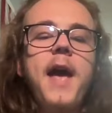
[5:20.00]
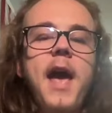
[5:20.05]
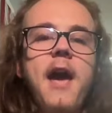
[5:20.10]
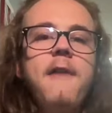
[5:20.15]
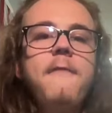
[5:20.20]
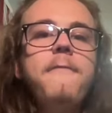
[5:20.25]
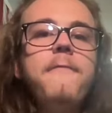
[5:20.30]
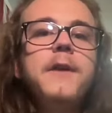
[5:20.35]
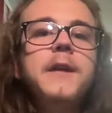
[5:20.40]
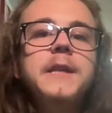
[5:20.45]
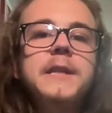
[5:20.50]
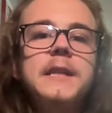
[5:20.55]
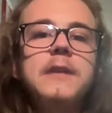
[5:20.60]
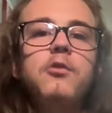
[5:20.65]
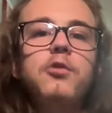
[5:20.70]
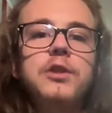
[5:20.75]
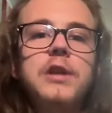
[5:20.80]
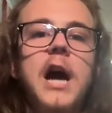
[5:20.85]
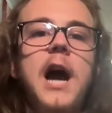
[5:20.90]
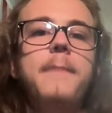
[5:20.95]
Every
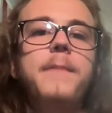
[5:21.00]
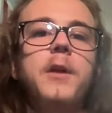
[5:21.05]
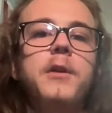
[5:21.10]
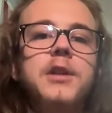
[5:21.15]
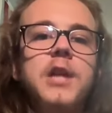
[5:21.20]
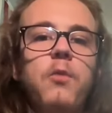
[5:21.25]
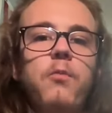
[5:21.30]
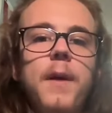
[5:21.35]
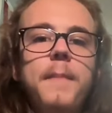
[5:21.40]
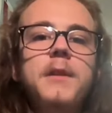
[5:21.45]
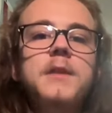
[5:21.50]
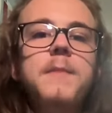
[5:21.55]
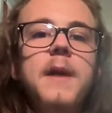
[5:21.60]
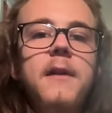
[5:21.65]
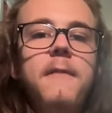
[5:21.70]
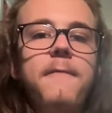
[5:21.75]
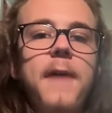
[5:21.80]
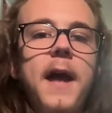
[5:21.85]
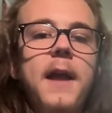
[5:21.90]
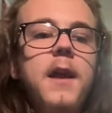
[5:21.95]
single time there is a women's
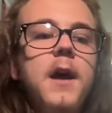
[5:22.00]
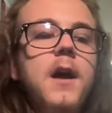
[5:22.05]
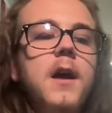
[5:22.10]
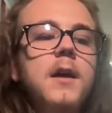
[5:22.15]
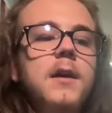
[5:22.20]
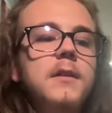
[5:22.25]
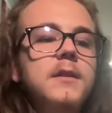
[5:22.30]
main event,